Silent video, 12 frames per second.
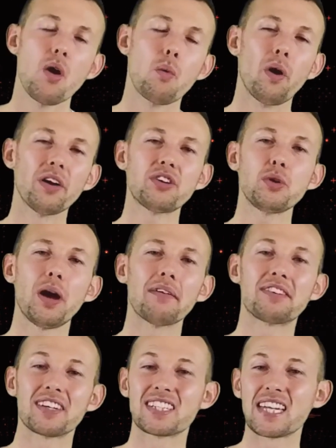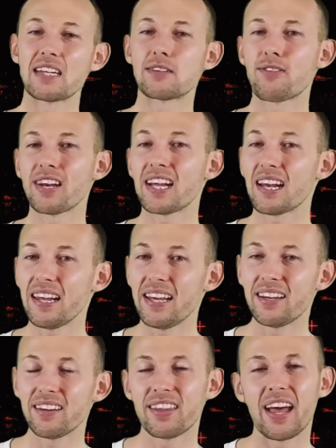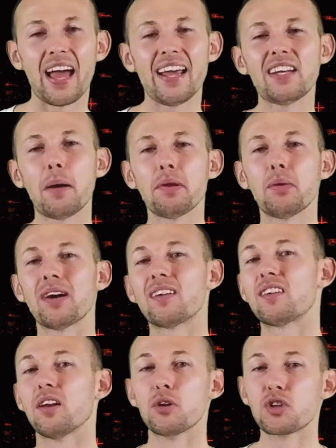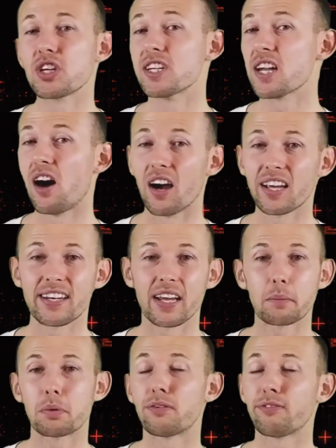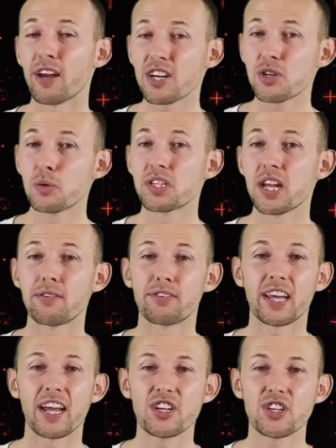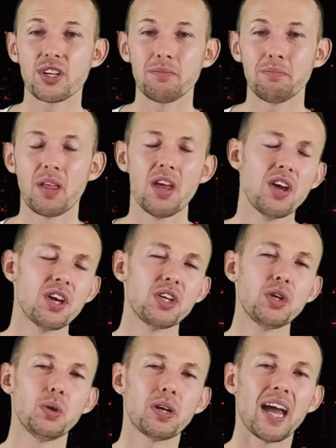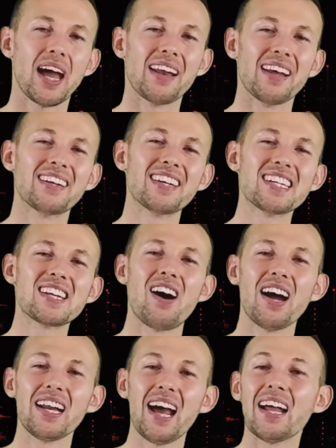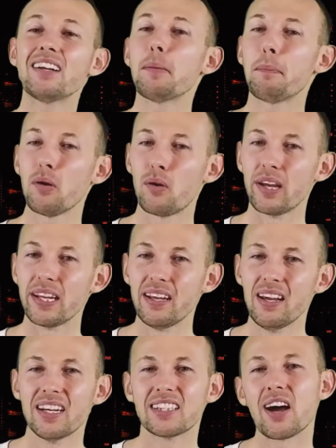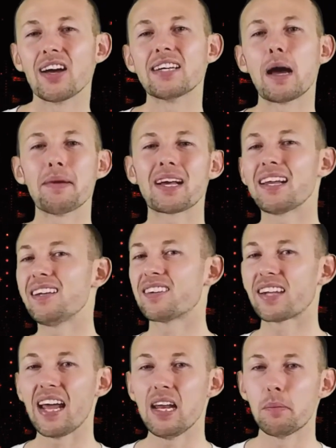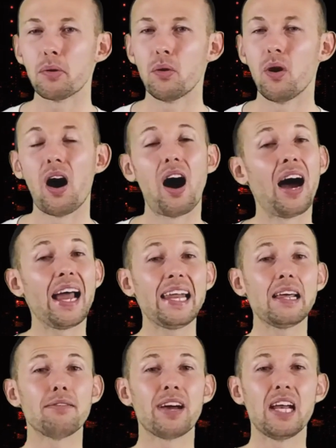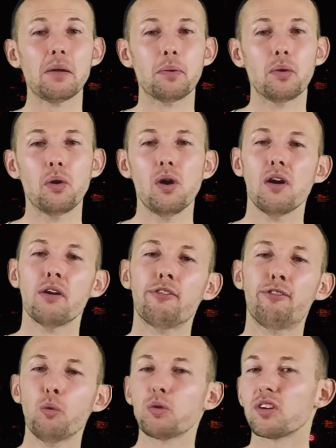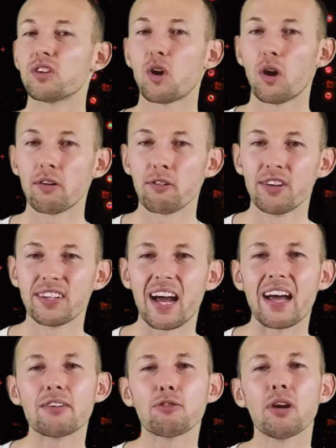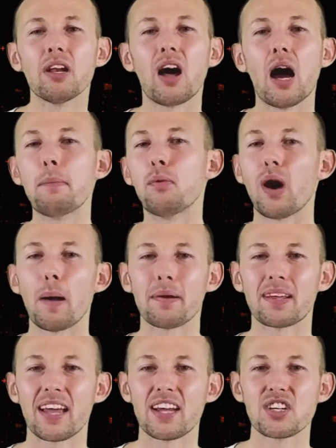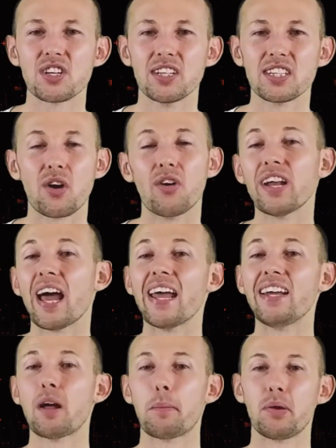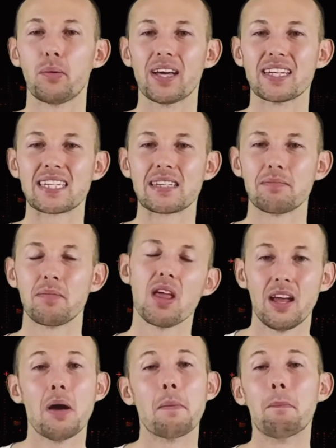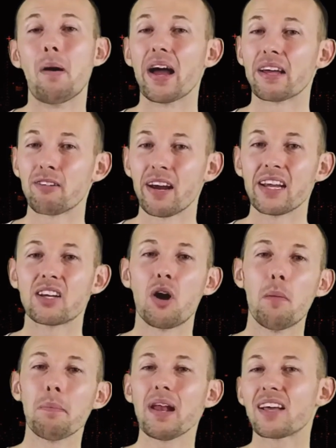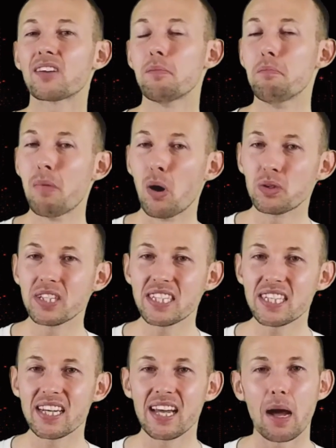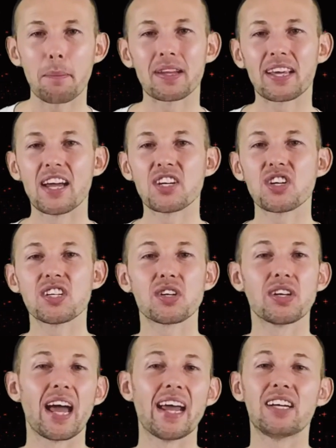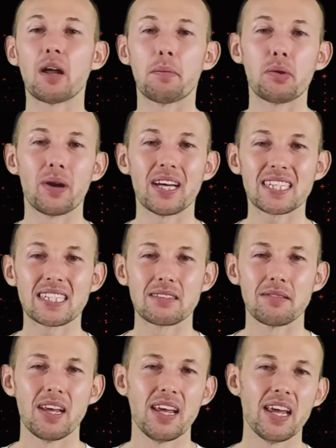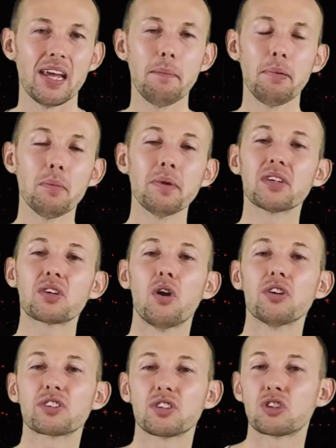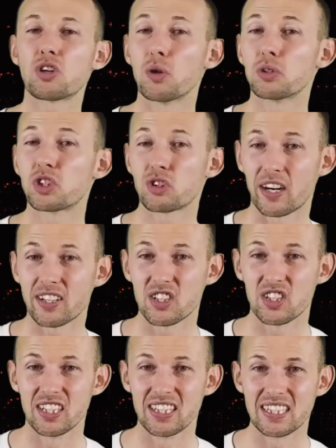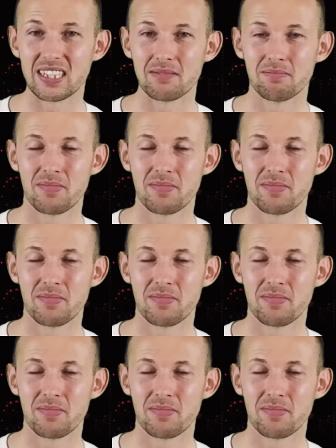Once you have successfully cleared the AWS Solutions Architect Professional certification, you can design and deploy dynamically scalable, highly available, fault-tolerant and reliable applications on AWS. Migrate complex multi-tier applications on AWS, implement cost control strategies.